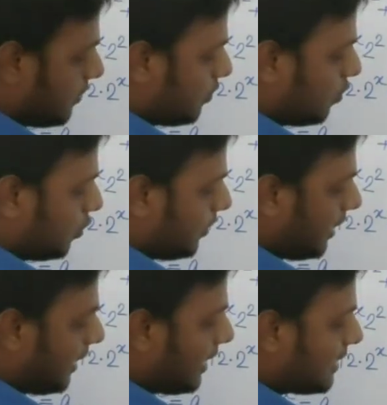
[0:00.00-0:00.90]
2 to the
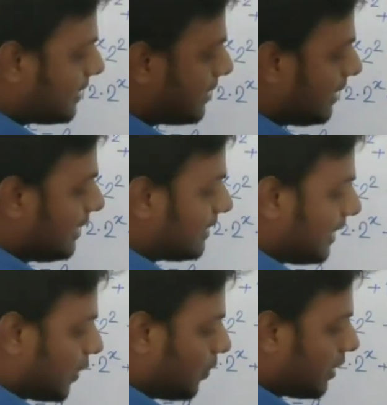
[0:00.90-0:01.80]
power x is
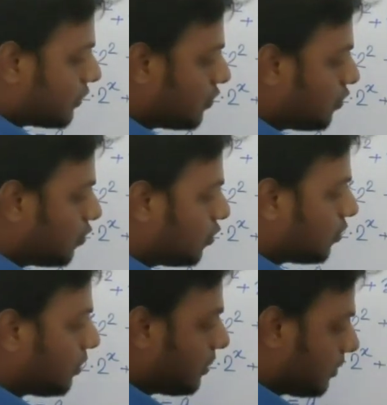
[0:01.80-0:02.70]
equals to
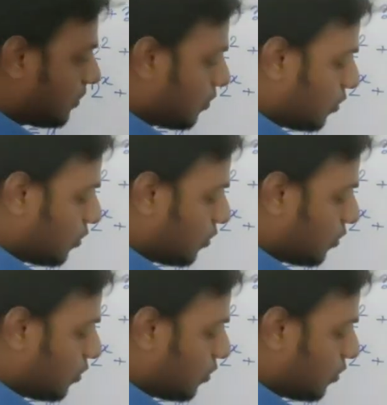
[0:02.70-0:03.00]
2 to the